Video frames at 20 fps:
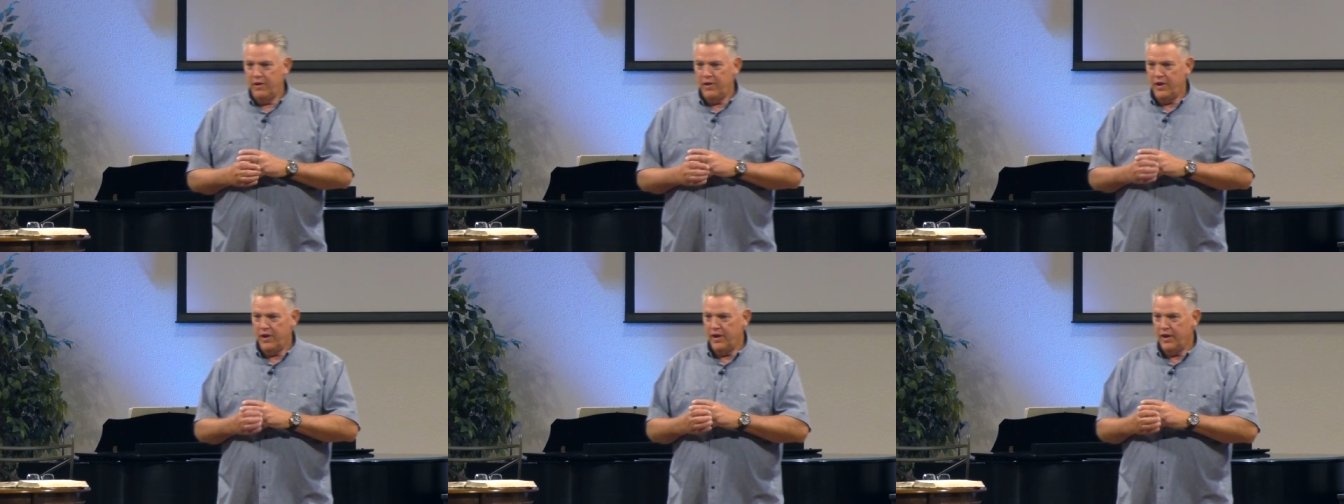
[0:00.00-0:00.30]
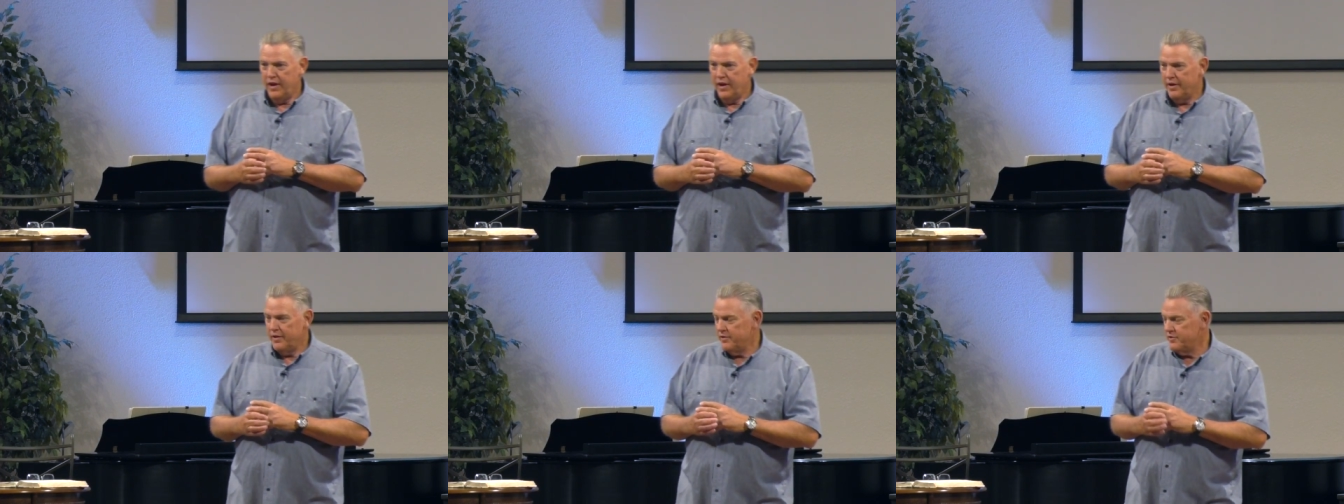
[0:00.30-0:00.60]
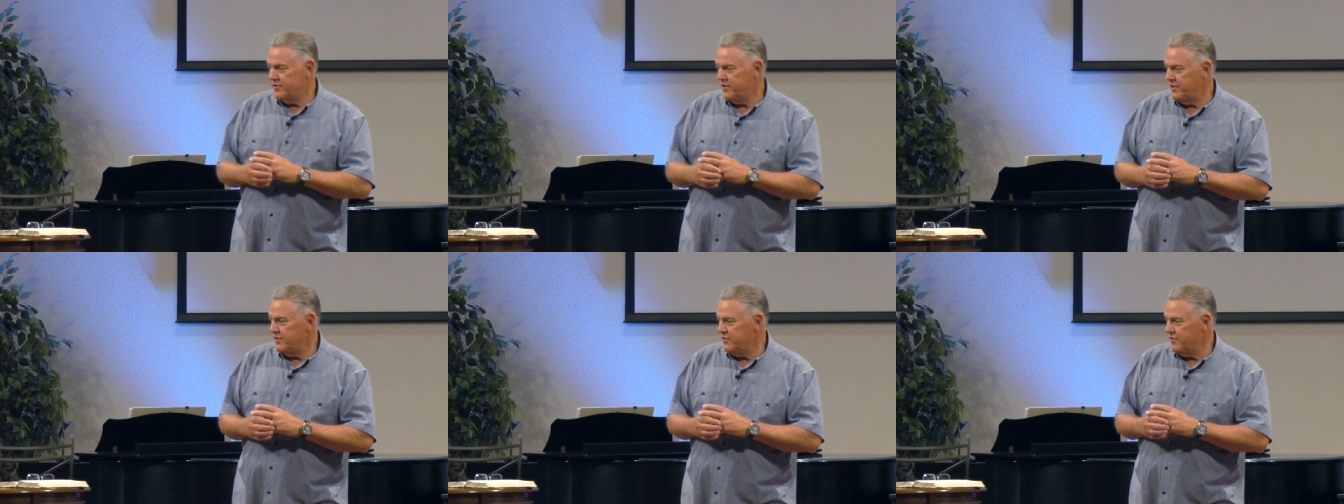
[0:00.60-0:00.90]
uh,
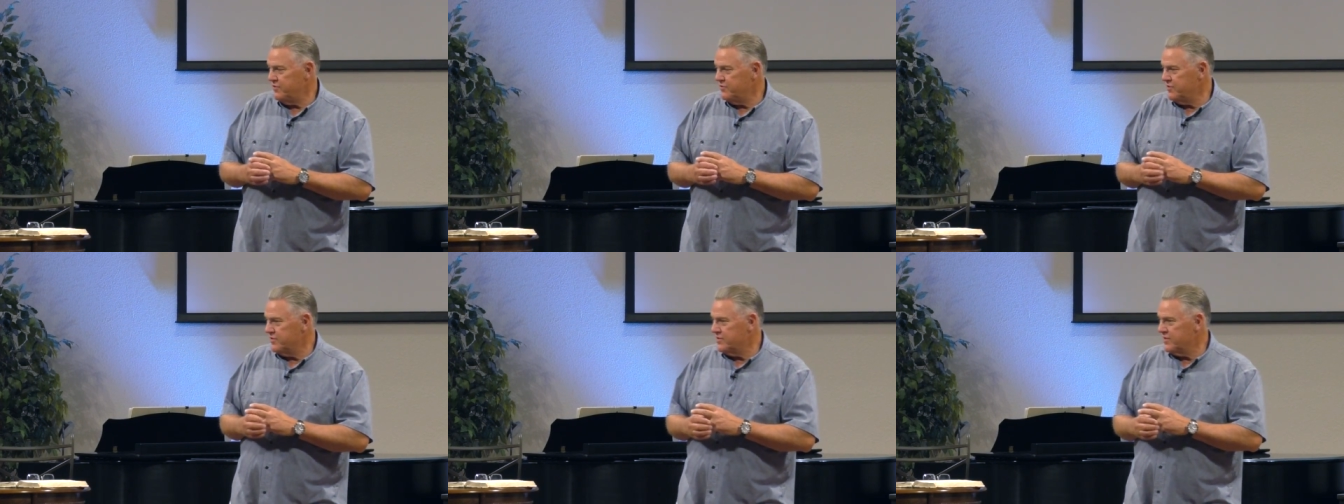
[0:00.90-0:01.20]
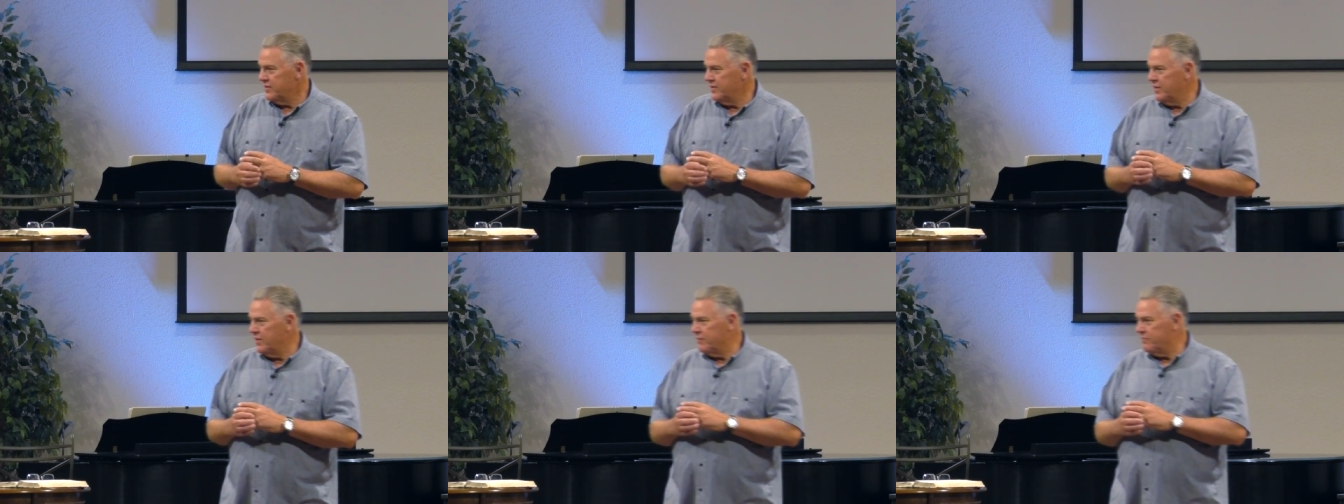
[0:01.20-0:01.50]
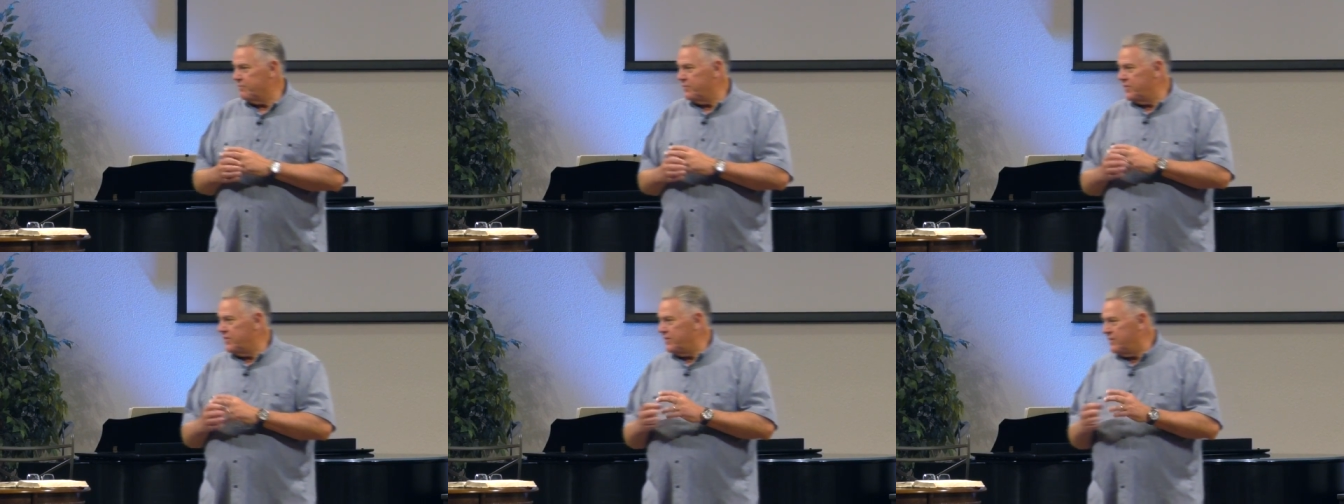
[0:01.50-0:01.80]
she, she's just a
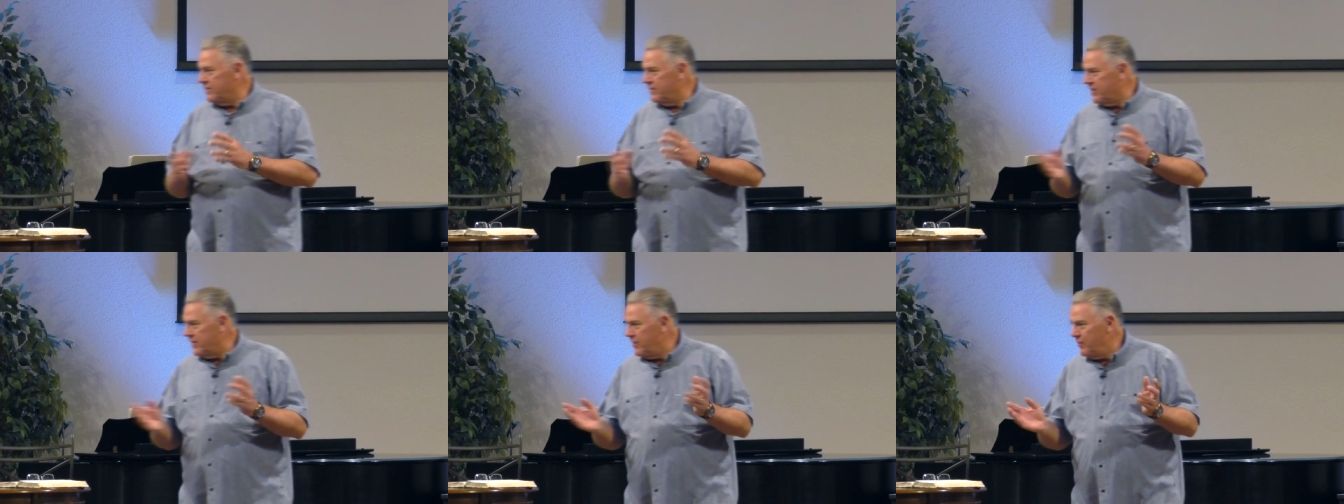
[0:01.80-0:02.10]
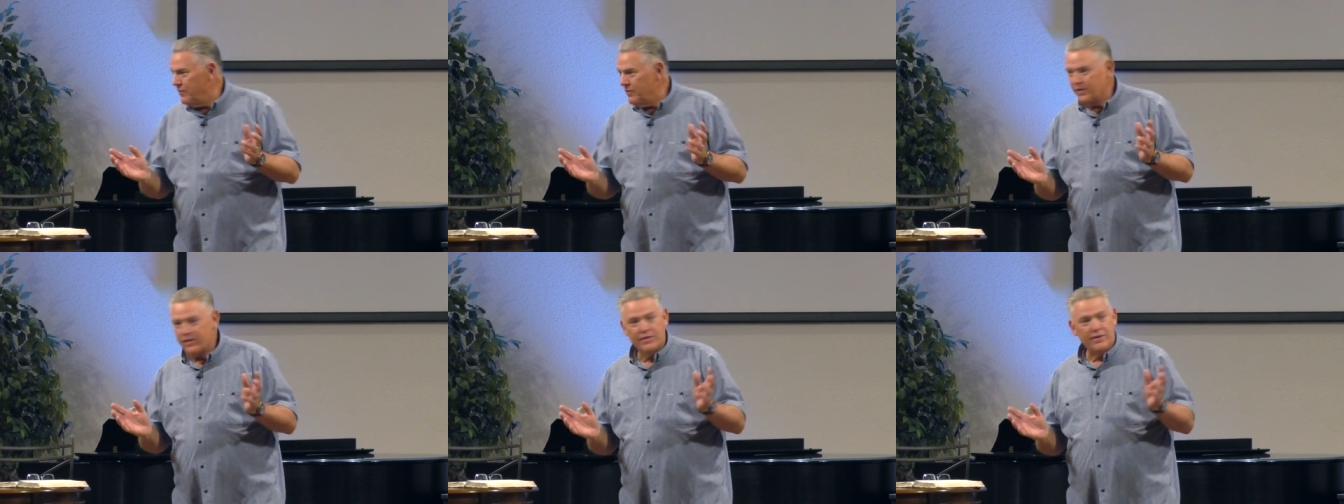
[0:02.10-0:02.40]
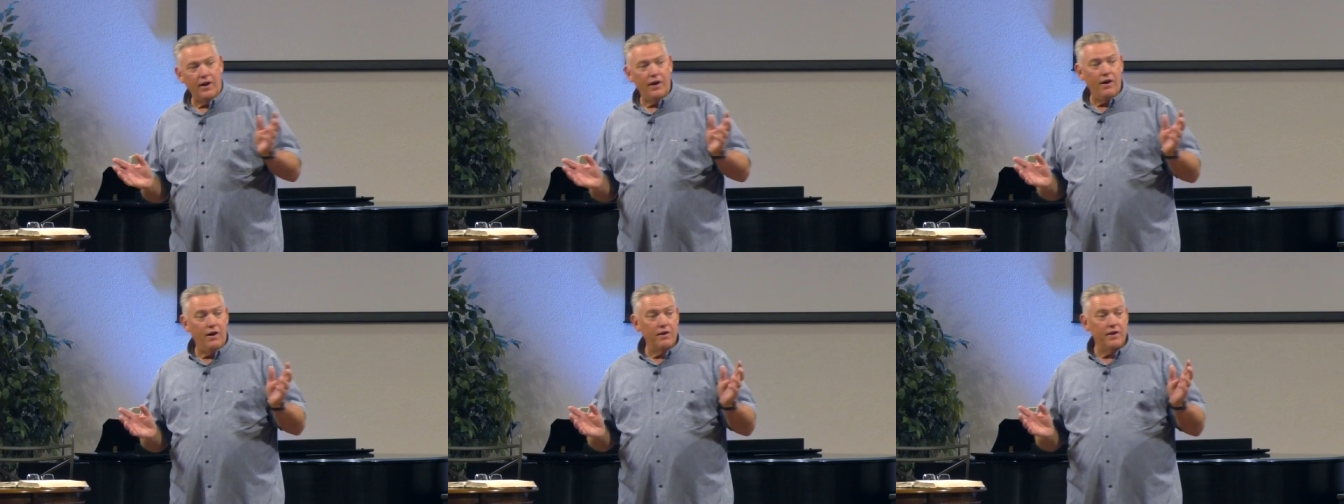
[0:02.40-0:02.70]
little cute little
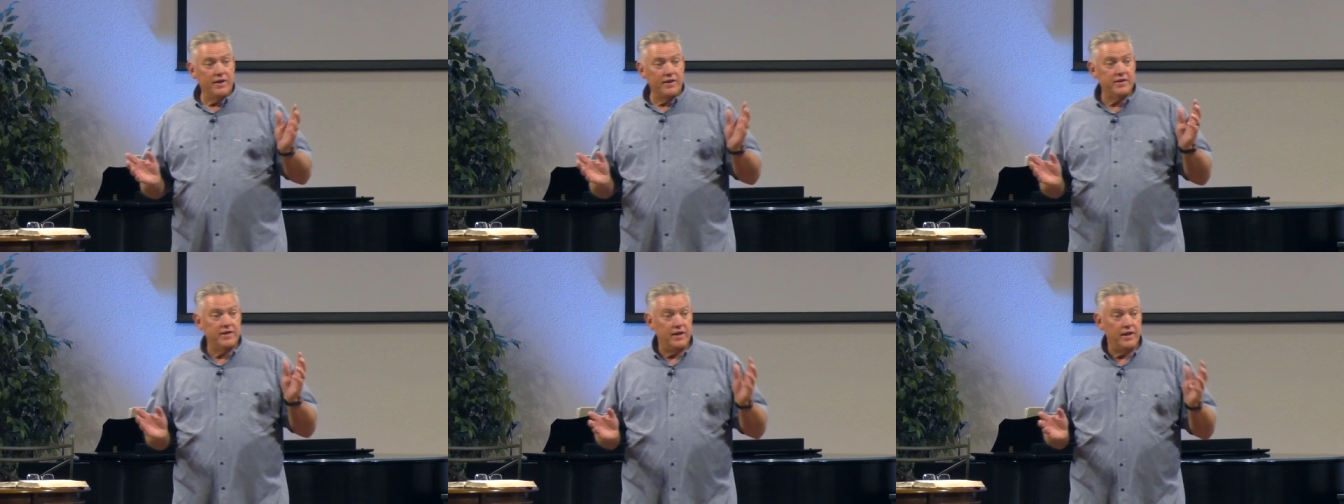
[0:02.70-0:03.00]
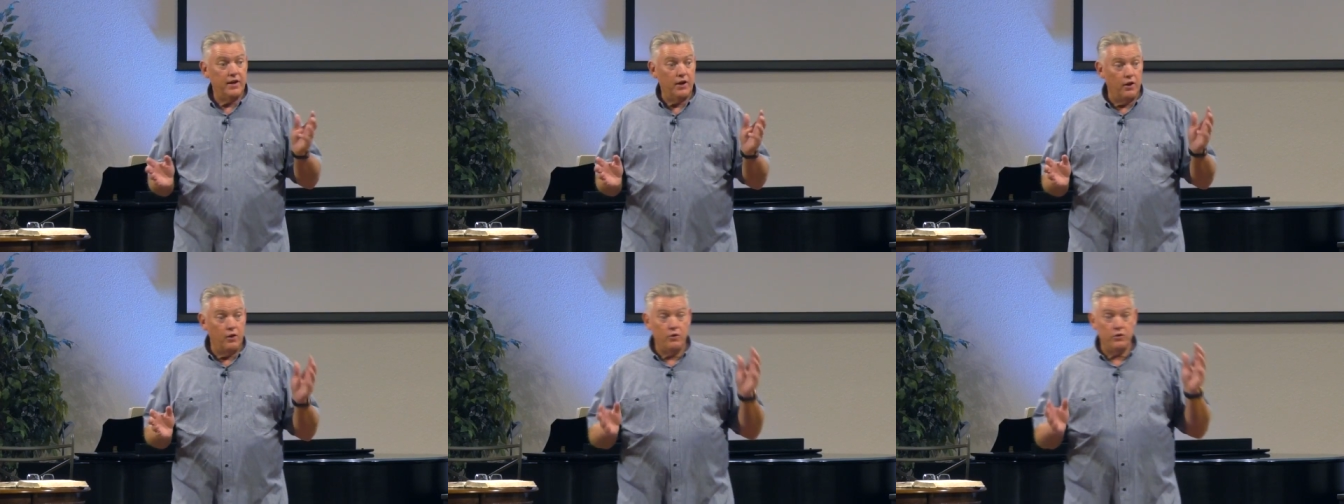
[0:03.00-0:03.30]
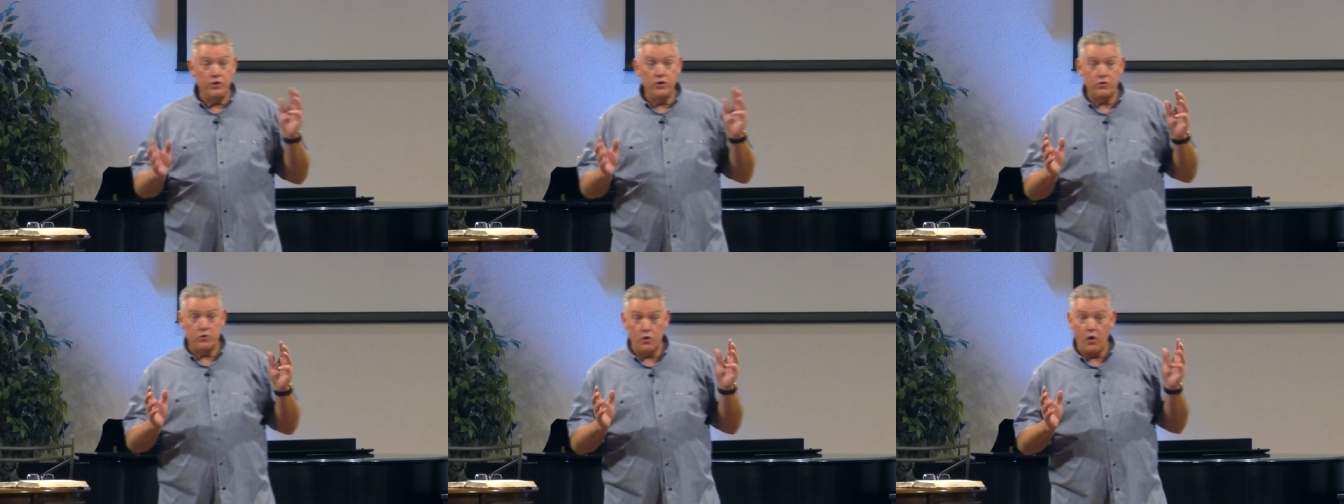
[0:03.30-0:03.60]
dog
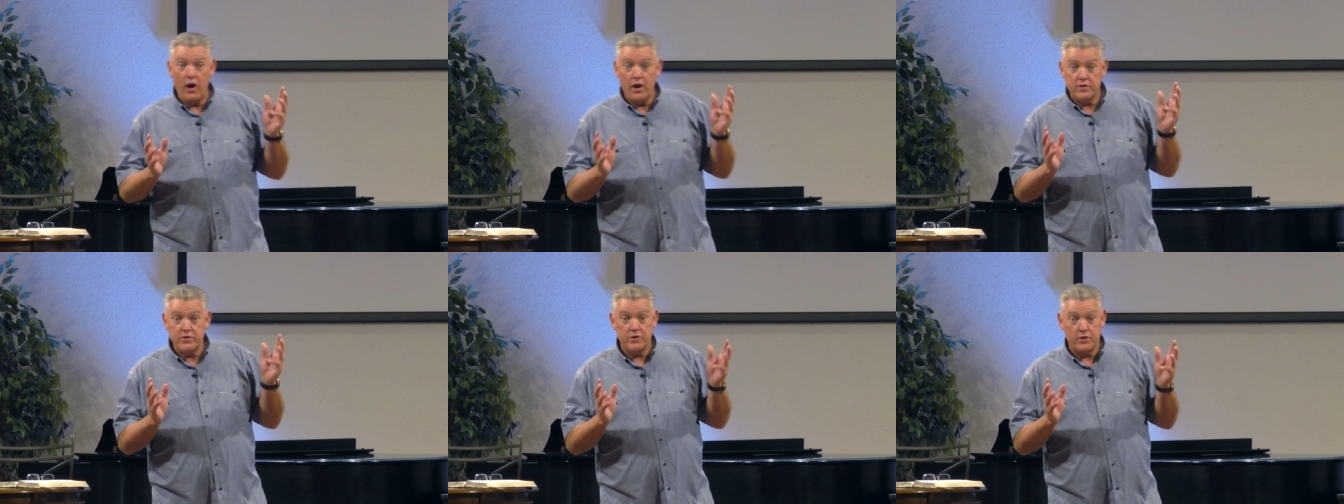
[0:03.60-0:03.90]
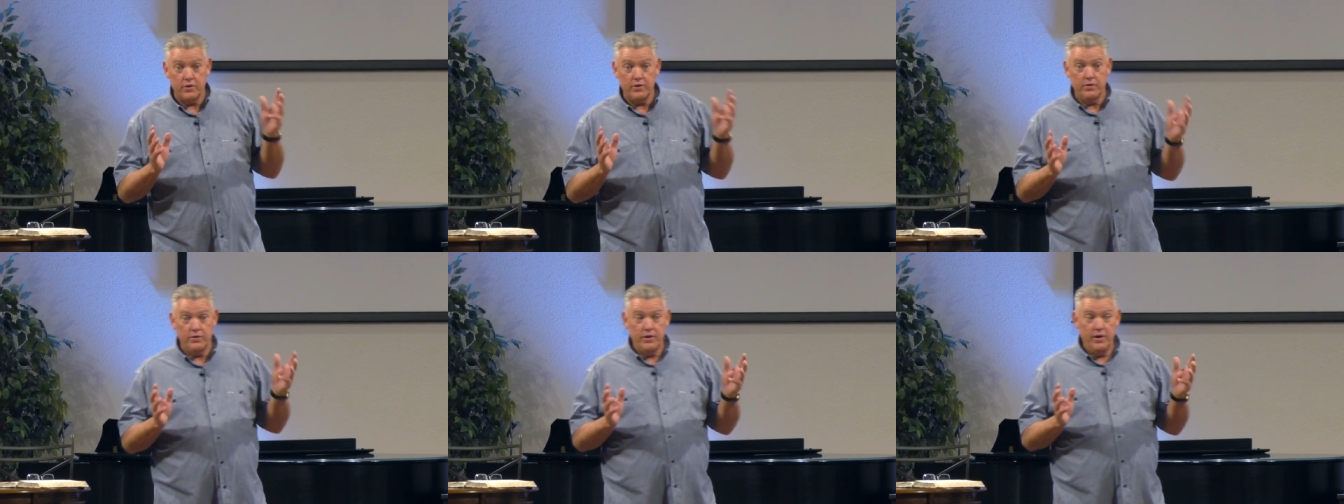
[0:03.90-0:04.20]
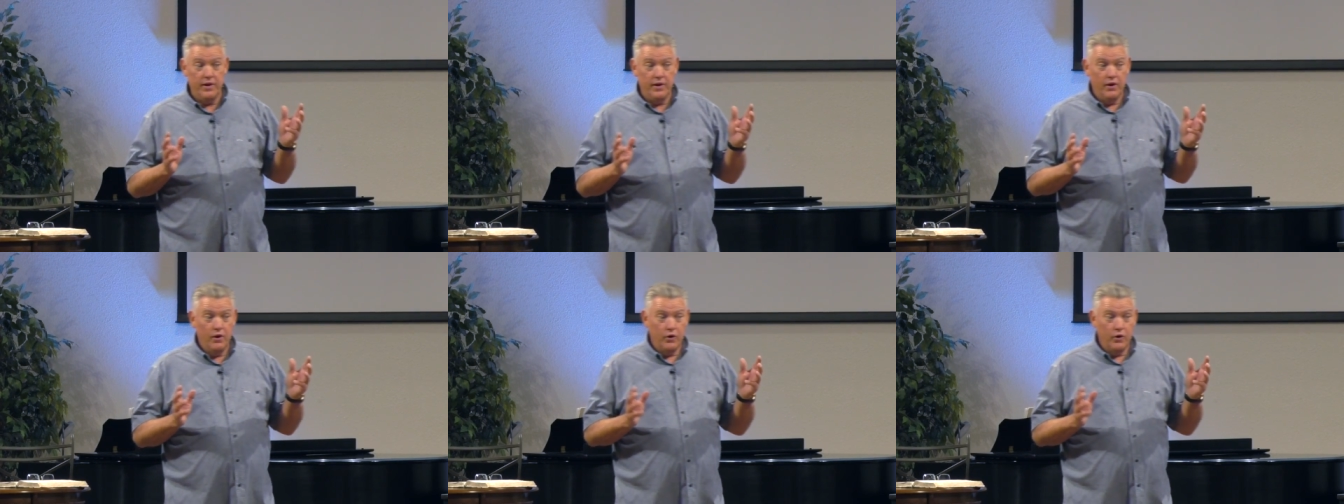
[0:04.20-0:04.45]
until you cross her